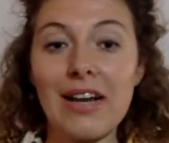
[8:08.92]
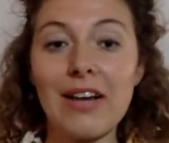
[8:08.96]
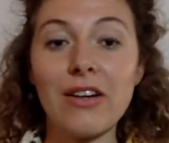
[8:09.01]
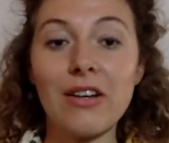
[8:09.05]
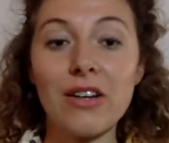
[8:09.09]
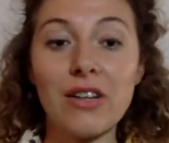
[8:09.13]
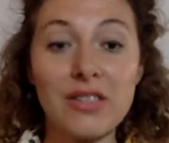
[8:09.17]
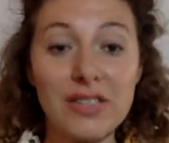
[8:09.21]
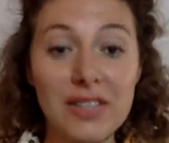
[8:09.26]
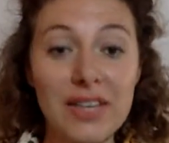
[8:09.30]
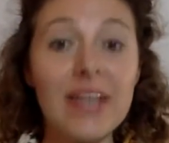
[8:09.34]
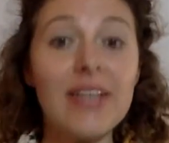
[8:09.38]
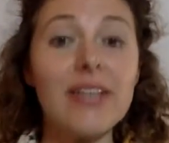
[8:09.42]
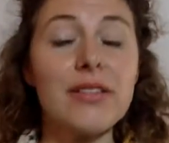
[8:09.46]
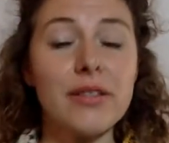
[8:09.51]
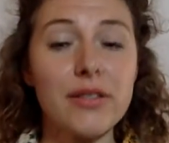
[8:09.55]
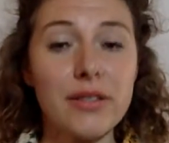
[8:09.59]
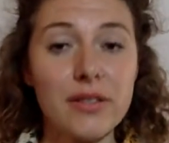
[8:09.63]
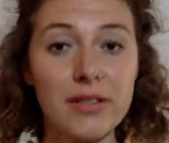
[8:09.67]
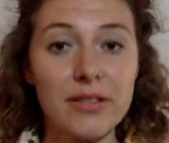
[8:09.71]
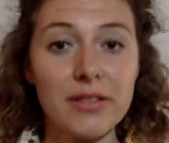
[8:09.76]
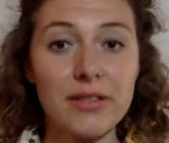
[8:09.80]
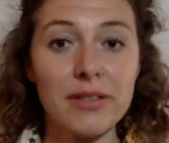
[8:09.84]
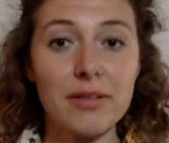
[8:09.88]

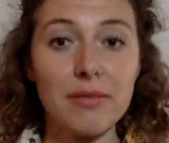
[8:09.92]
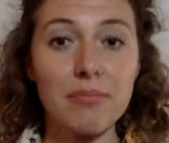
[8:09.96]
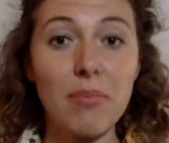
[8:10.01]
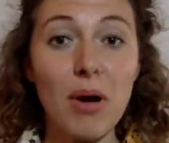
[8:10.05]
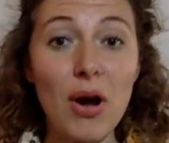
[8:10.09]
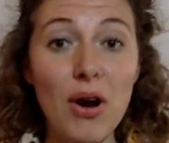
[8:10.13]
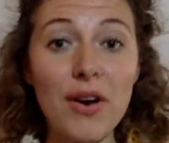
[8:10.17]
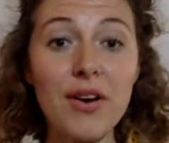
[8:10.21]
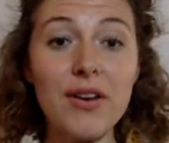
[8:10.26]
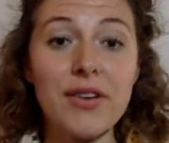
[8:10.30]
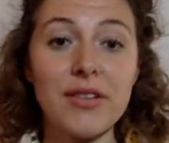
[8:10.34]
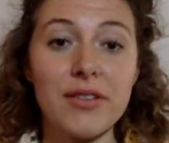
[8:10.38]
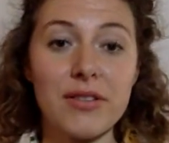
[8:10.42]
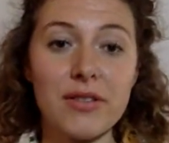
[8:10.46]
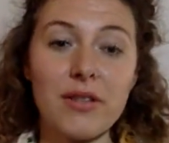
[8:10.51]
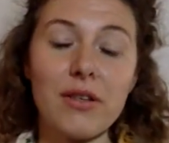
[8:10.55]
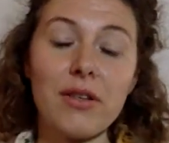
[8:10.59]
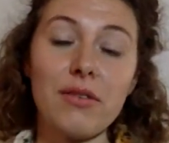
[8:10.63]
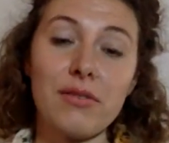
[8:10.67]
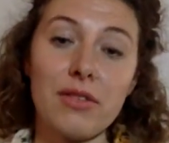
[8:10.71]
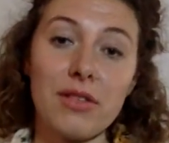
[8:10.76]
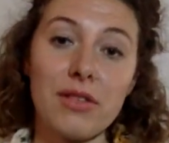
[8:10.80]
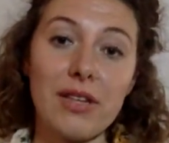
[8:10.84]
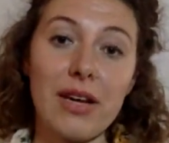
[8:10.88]
contains parts
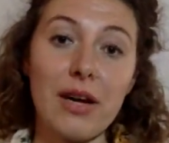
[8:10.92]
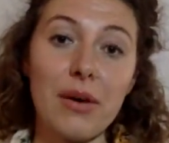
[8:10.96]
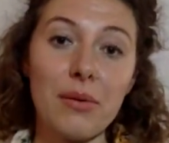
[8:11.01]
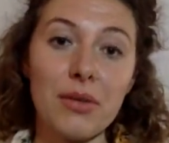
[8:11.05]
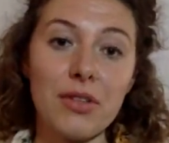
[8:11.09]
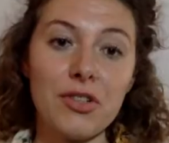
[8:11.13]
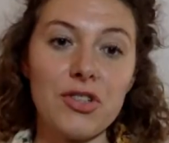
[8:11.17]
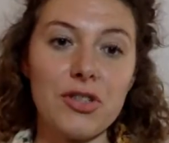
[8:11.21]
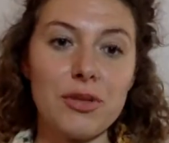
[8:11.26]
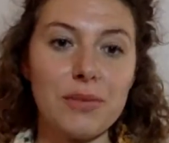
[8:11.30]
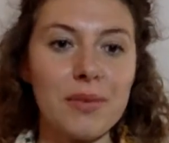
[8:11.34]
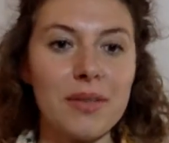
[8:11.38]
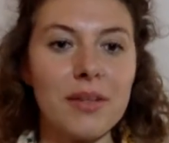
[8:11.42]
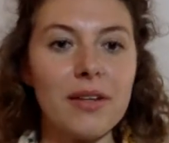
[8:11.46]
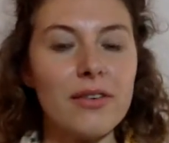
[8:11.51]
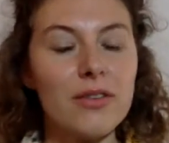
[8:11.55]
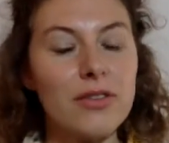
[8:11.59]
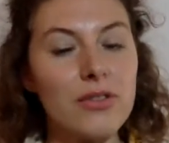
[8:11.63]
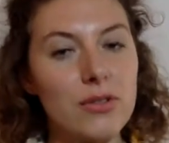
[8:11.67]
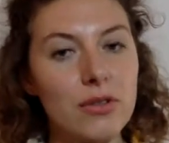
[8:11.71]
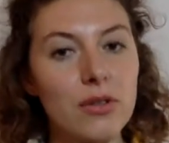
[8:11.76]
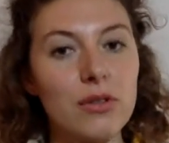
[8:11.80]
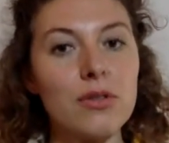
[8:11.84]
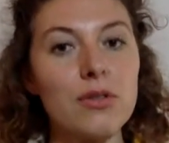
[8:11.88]
of the Tao I Ching, but there
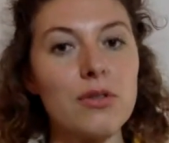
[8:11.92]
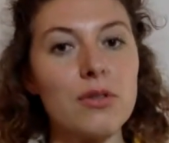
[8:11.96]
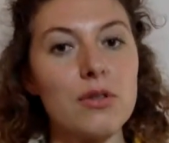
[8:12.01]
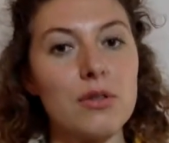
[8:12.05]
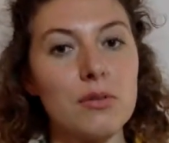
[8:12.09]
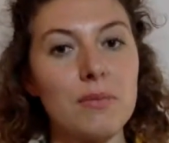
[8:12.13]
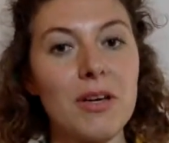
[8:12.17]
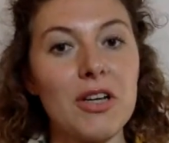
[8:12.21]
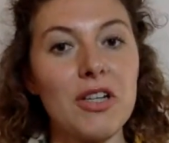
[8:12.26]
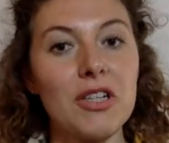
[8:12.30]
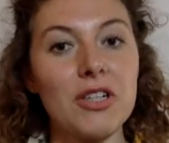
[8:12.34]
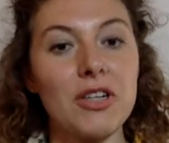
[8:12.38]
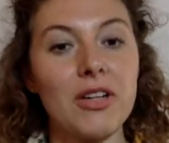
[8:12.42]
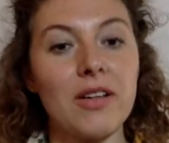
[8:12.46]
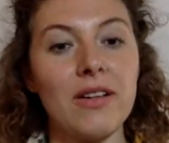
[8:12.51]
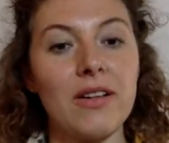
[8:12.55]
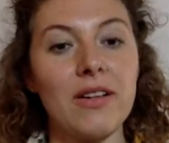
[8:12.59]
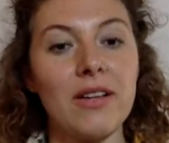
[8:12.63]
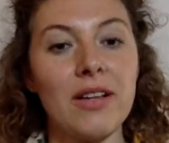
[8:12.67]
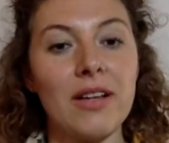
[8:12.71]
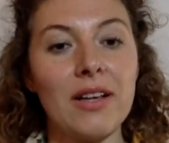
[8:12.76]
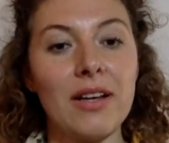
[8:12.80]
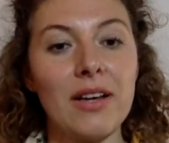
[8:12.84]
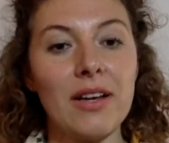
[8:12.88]
is also
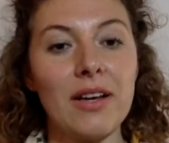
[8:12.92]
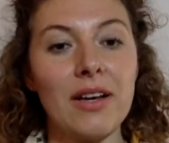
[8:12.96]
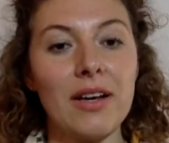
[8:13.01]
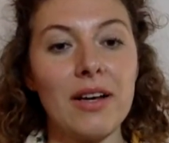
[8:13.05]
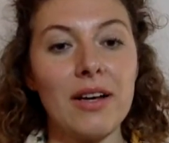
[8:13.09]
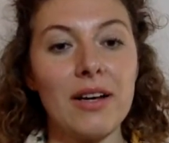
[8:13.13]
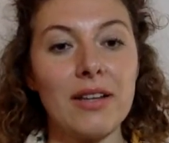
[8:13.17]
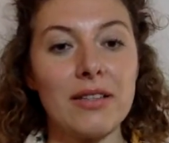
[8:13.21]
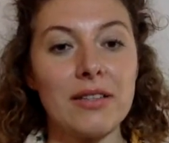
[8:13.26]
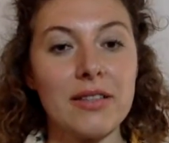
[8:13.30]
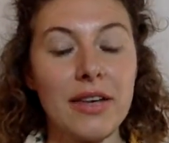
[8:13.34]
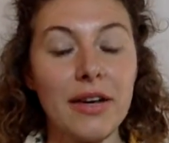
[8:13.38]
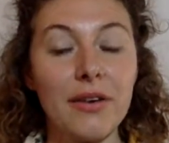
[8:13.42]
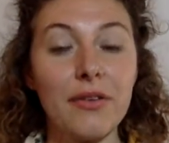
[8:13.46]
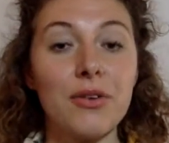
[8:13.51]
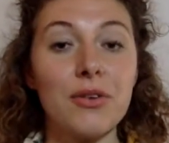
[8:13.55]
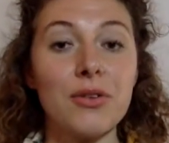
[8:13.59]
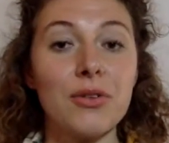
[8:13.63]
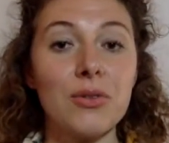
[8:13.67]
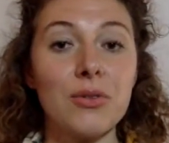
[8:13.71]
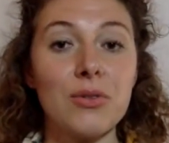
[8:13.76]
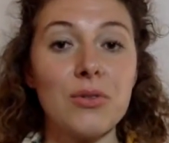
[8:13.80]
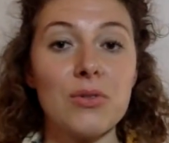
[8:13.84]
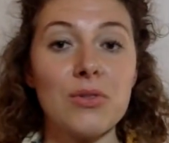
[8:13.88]
special
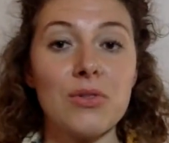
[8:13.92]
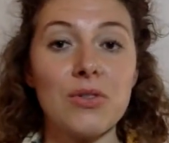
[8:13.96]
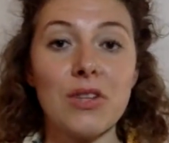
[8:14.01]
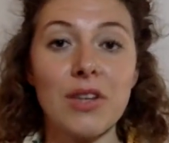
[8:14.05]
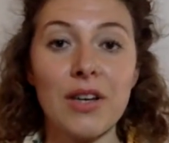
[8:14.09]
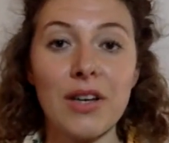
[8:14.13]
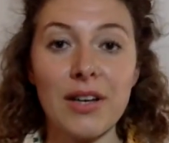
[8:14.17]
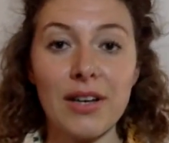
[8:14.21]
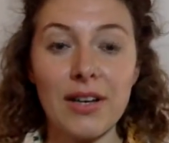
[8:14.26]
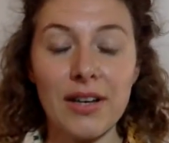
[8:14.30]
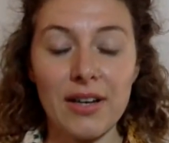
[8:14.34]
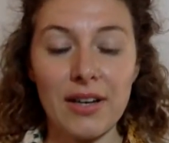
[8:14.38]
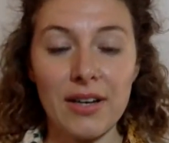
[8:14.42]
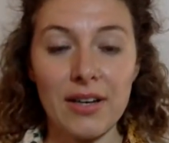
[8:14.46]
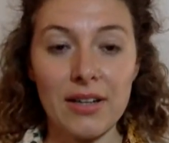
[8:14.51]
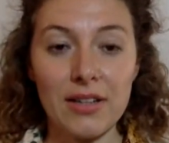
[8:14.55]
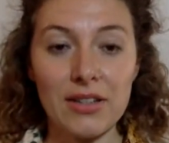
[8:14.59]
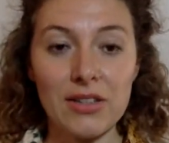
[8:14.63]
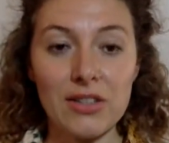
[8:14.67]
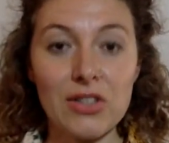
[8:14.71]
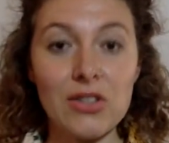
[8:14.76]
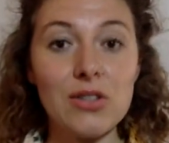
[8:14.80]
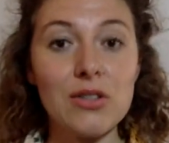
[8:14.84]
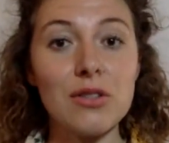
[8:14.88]
tarots
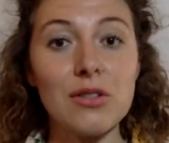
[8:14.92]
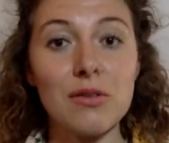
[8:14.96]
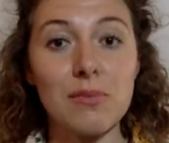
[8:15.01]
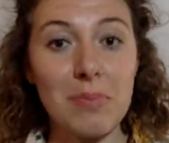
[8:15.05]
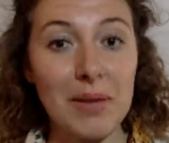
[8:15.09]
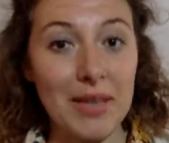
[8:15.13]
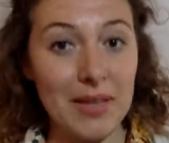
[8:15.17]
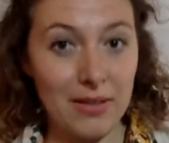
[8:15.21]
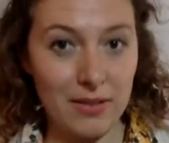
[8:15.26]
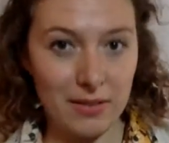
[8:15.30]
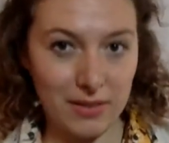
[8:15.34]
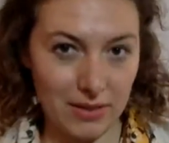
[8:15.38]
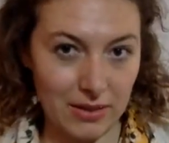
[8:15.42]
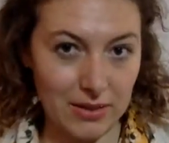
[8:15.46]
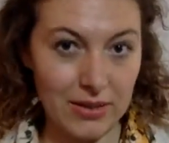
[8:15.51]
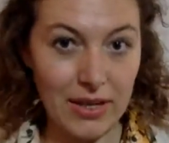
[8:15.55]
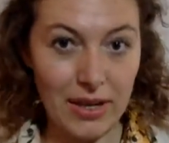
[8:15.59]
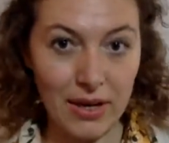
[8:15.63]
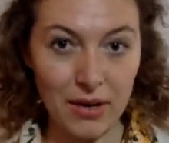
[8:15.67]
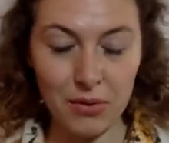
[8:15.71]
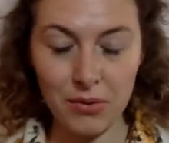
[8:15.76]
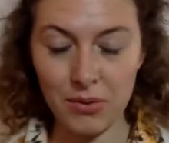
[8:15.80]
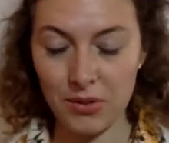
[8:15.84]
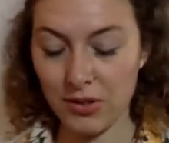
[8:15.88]
just being the
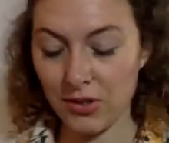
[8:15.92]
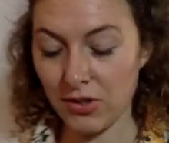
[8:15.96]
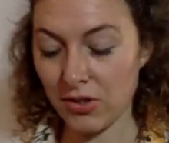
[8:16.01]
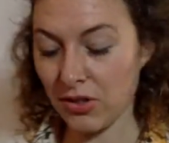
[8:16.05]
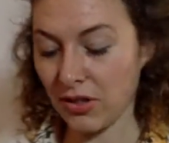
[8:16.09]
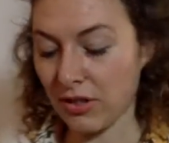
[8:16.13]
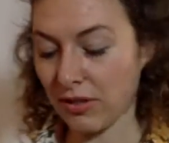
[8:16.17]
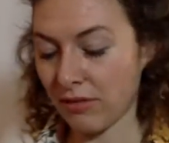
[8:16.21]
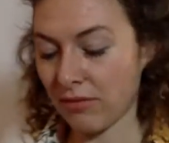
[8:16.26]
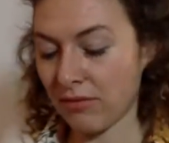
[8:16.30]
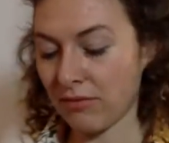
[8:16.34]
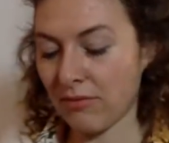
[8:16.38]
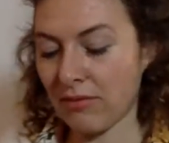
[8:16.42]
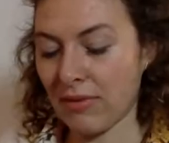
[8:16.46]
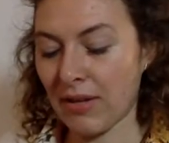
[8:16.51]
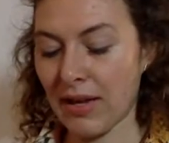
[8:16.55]
Tao I Ching.